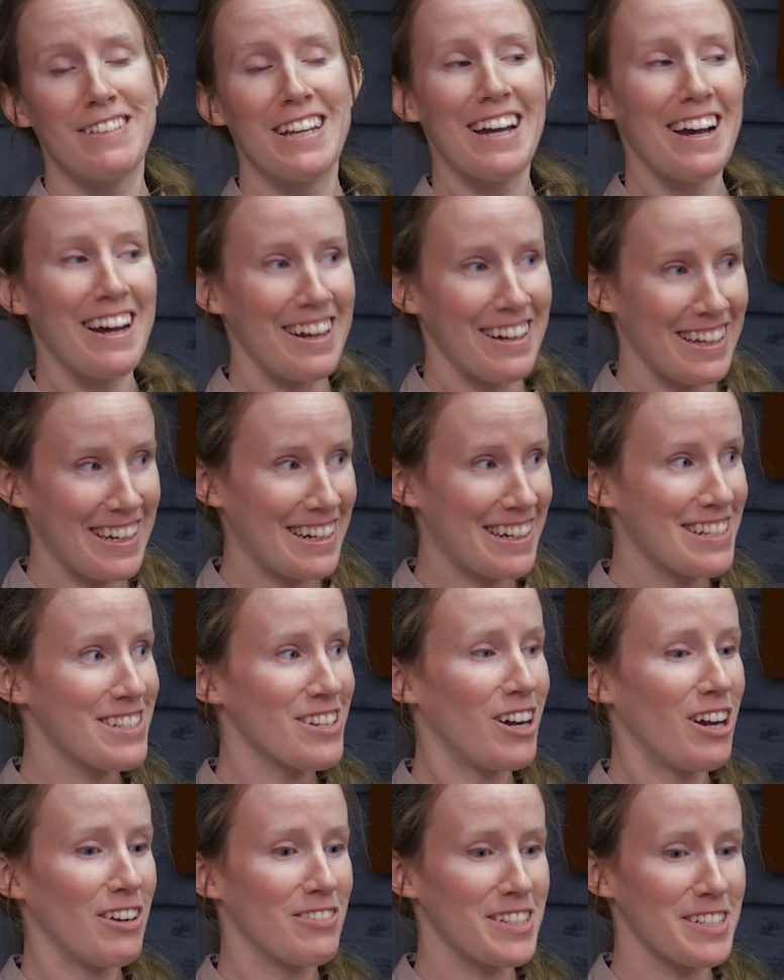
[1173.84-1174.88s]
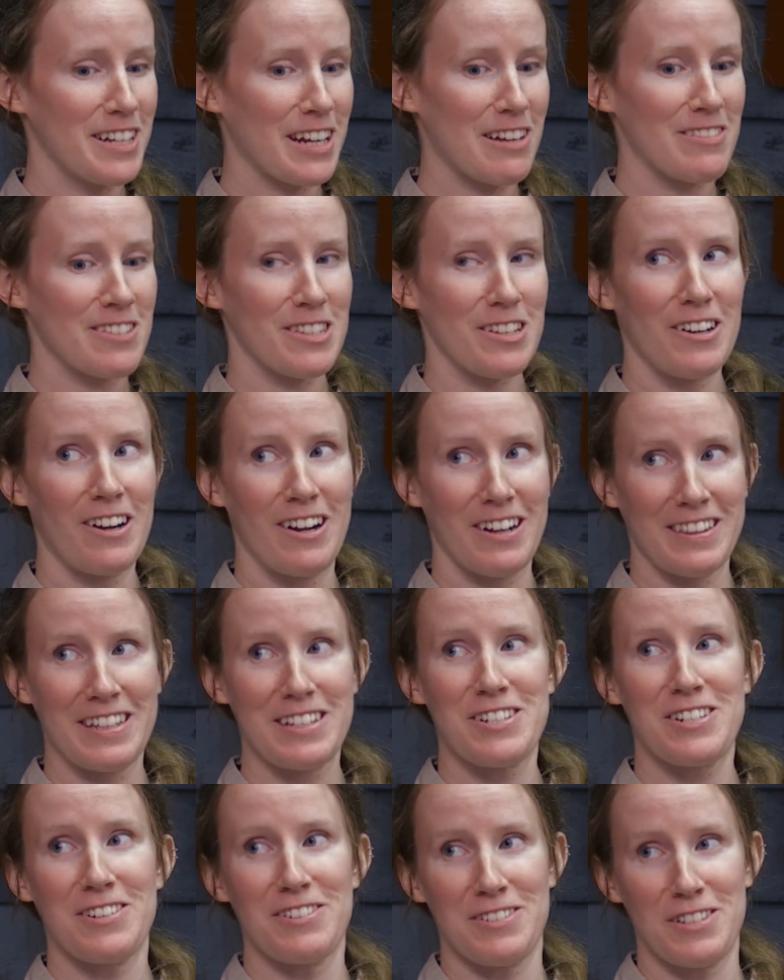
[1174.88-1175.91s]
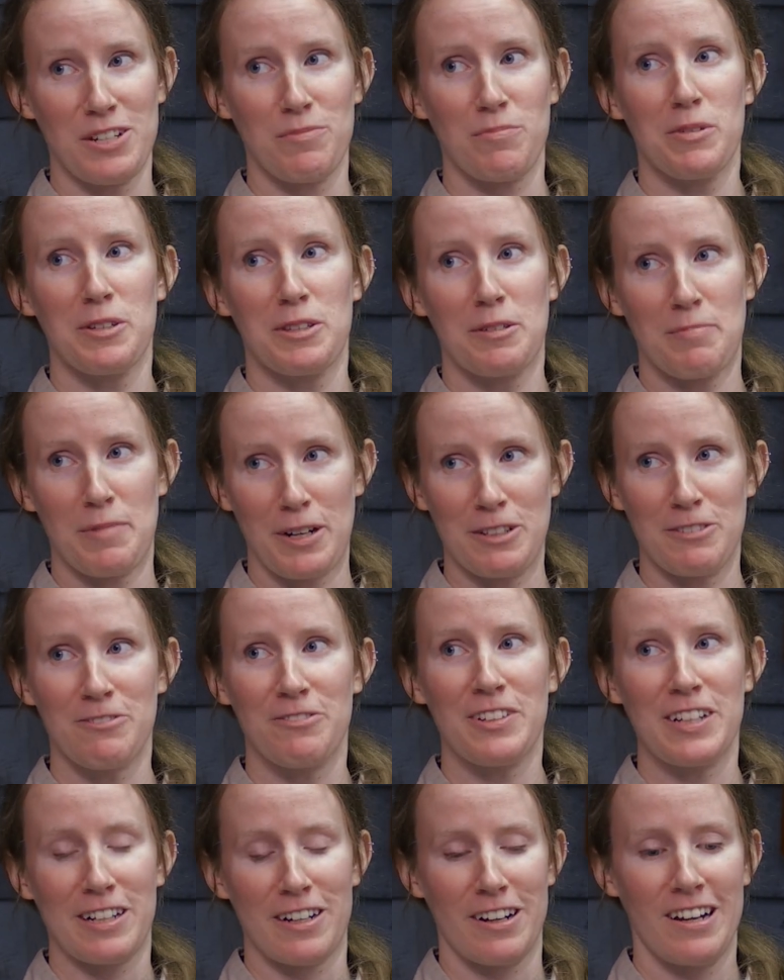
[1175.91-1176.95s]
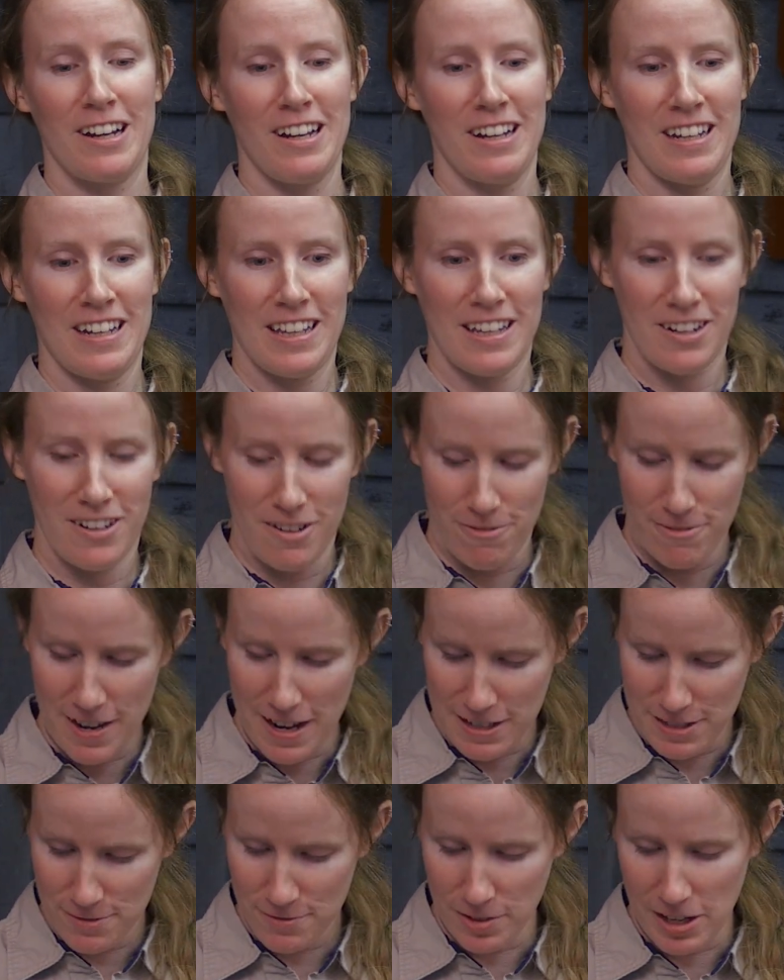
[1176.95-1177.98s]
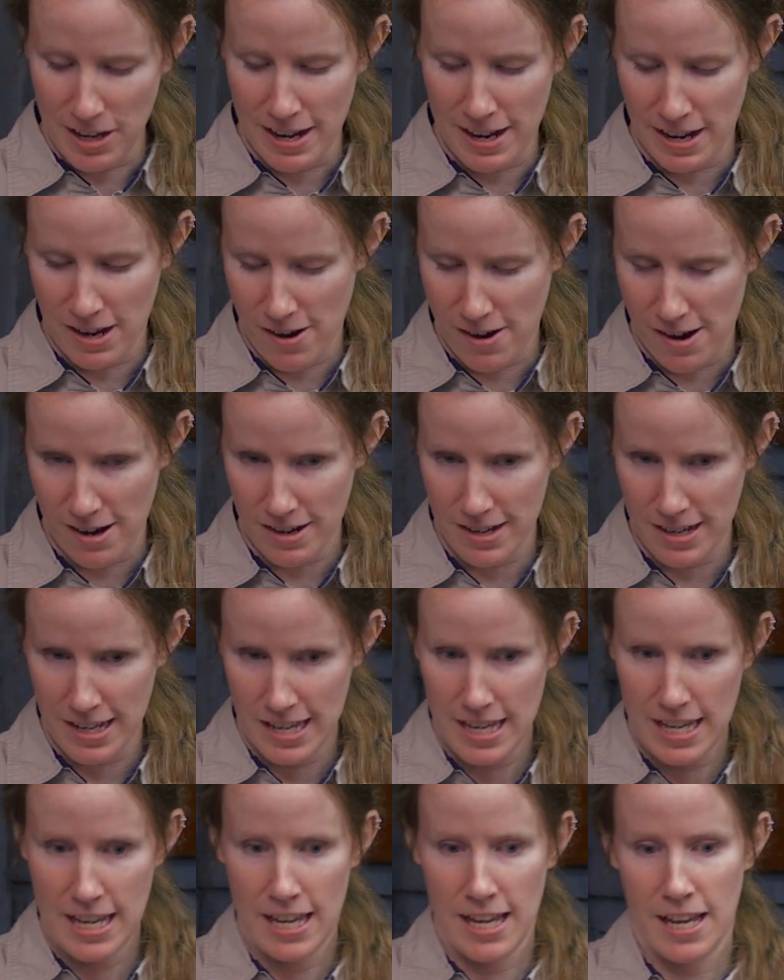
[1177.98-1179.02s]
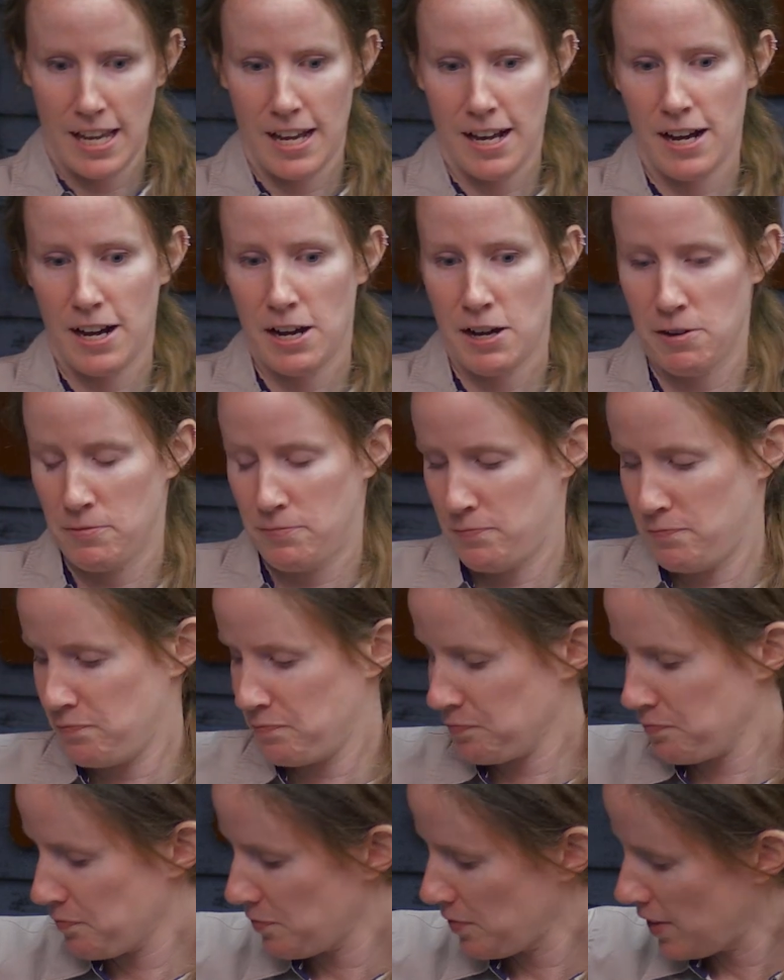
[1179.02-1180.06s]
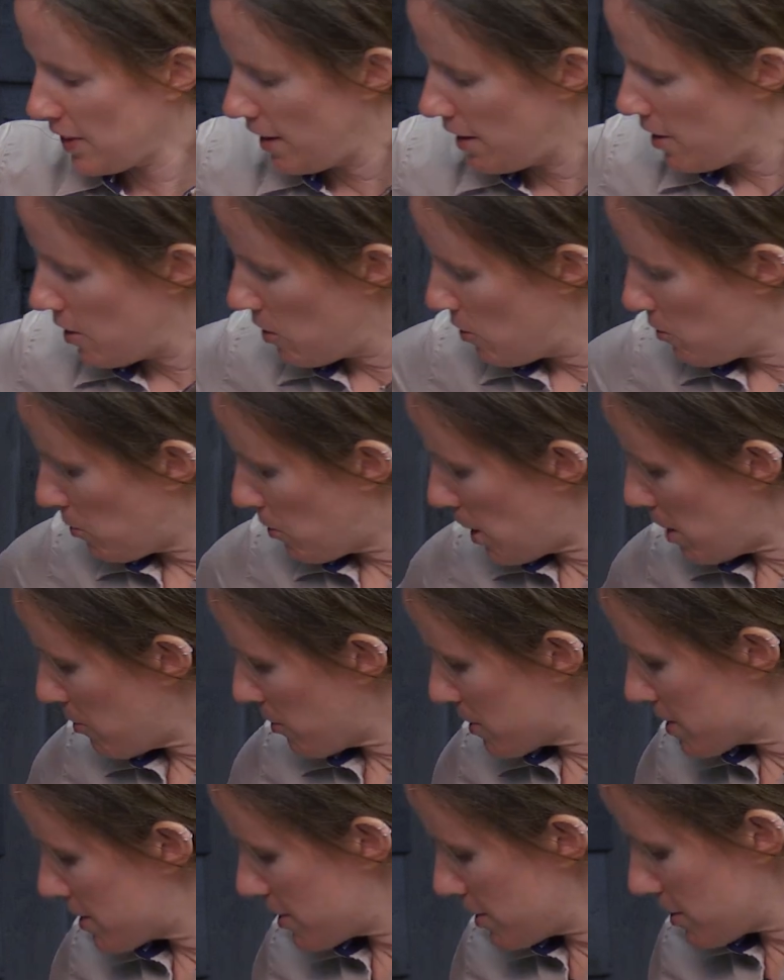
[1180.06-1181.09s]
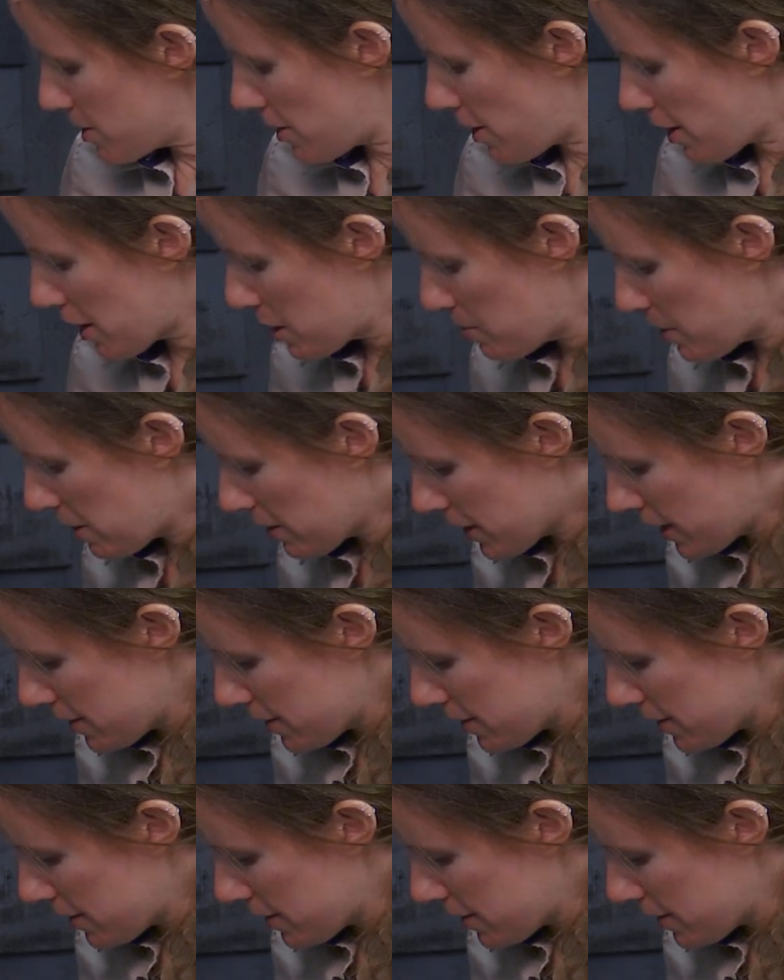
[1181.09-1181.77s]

yeah, it is oftentimes the hawk that shows up at the bird feeder. They're a fast flying hawk. Um, while we're still talking about